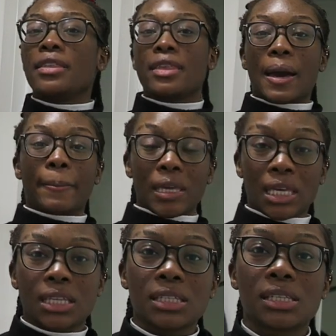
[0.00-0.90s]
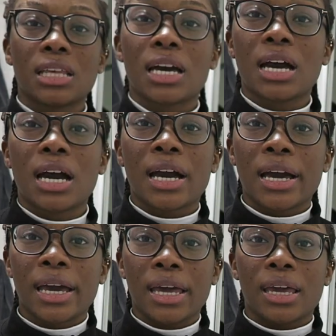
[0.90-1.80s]
that means that
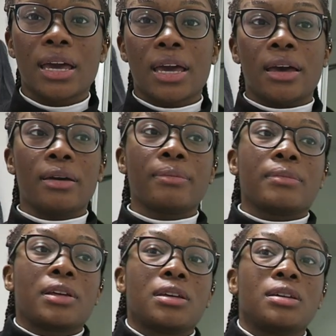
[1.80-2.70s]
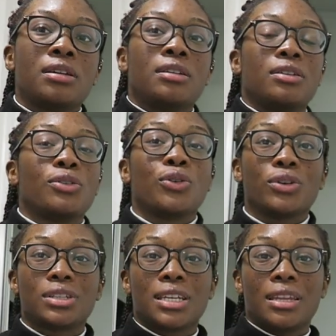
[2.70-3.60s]
I am
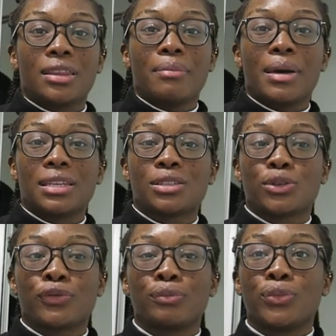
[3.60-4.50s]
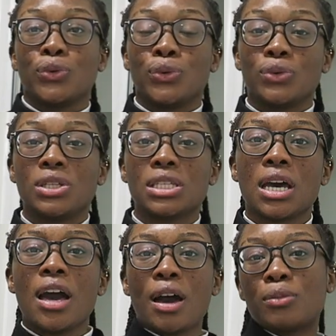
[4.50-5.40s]
not in the best of moods.
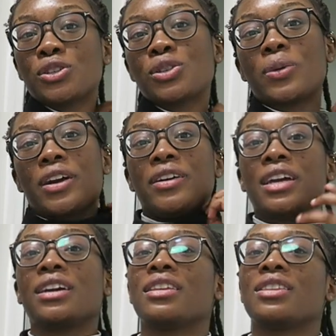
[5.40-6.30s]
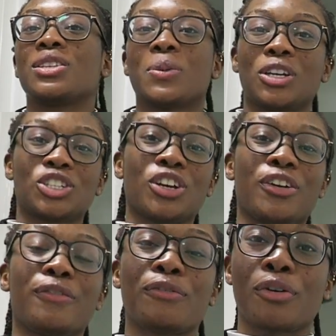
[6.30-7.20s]
I'm also wearing the
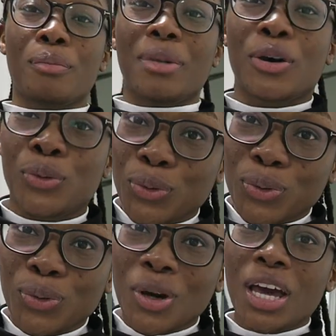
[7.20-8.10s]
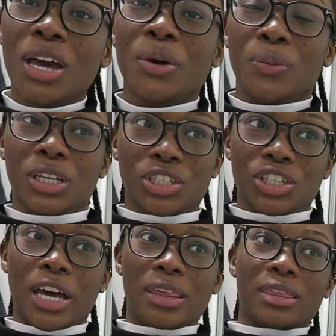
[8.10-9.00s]
sweatshirt from my haul,
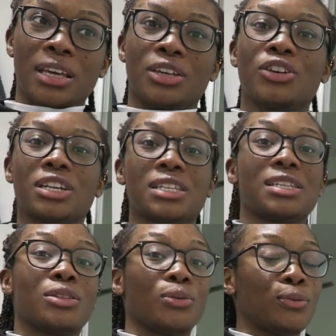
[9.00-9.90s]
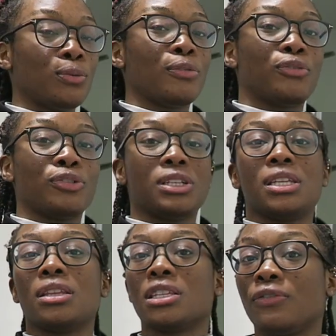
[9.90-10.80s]
which I think you're gonna see the haul before you
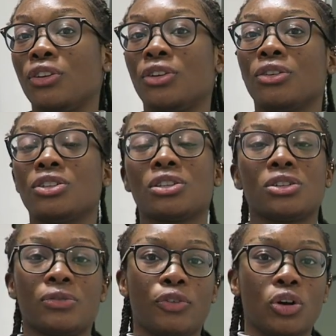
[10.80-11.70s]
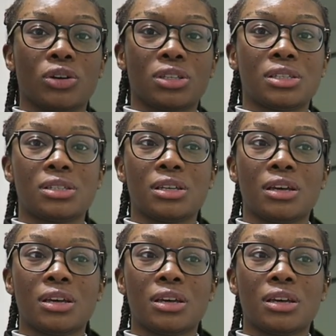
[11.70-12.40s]
see this video, just because the vlogs